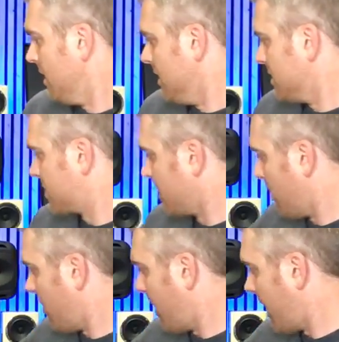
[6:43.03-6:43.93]

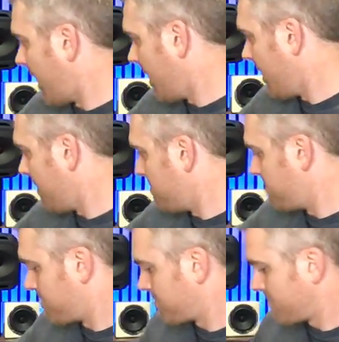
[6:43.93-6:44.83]
So I, um,
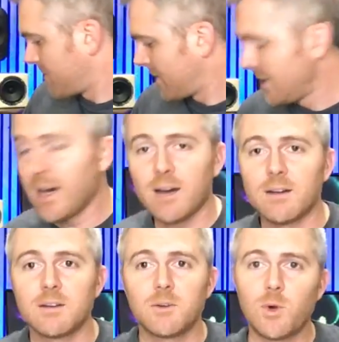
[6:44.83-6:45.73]
yeah,
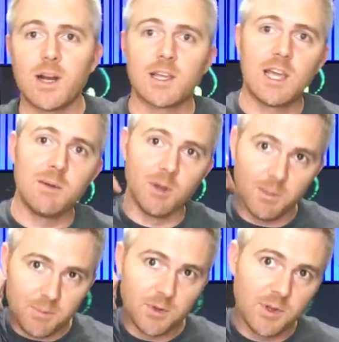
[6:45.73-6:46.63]
I ran a cable up
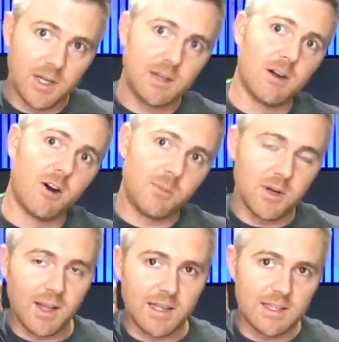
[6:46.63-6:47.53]
through the armor
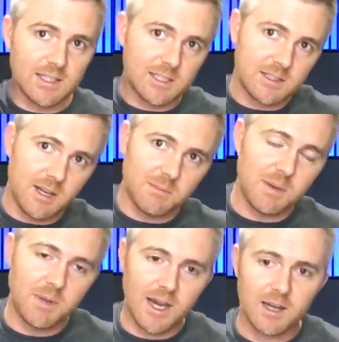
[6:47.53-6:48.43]
like this, down my
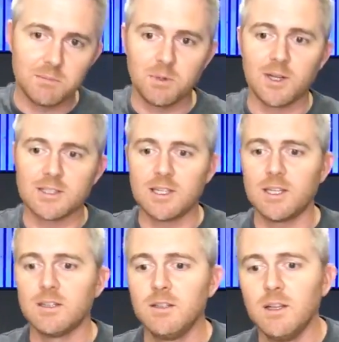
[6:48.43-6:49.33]
back, plugged it
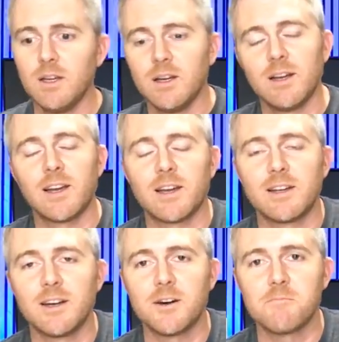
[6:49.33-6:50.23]
in, and
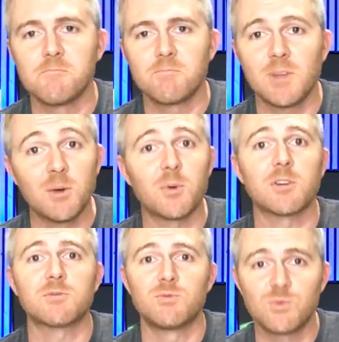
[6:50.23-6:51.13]
um, it
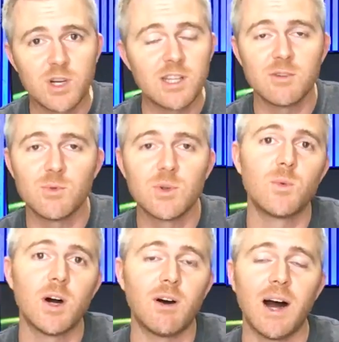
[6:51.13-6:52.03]
worked really, really
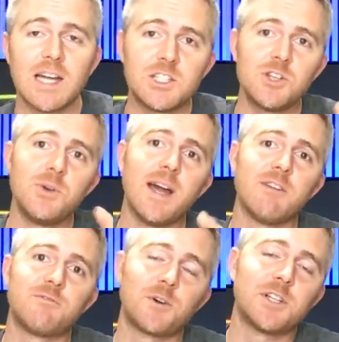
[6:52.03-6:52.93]
well. I do have
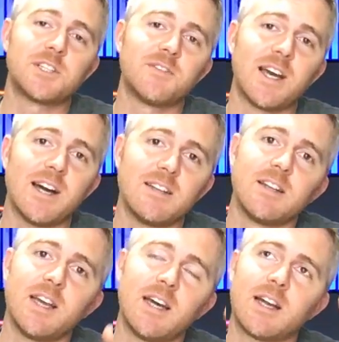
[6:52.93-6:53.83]
footage of that,
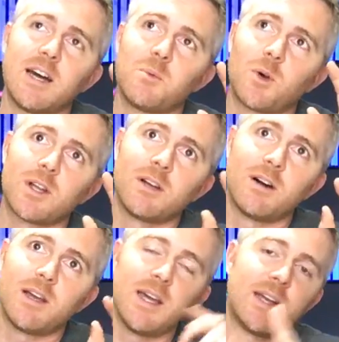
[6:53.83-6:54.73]
and I'm working
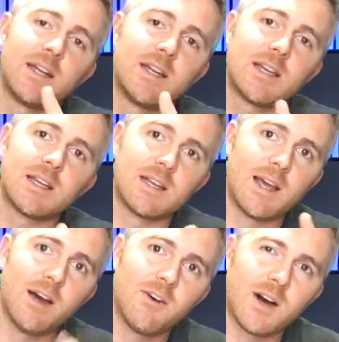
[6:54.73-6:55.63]
on editing it
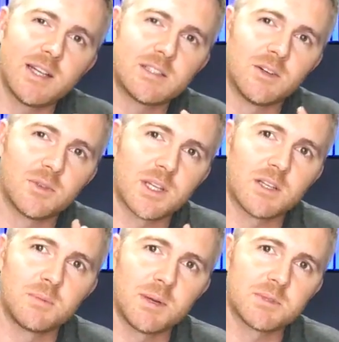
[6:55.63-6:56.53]
now. I don't think
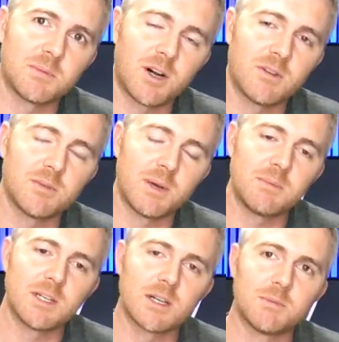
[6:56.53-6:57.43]
it'll be up tomorrow. It might
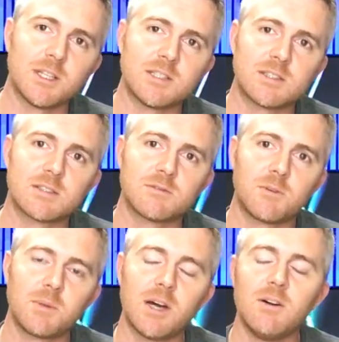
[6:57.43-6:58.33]
be a couple days from
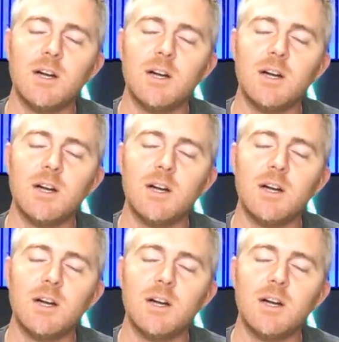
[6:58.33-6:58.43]
now.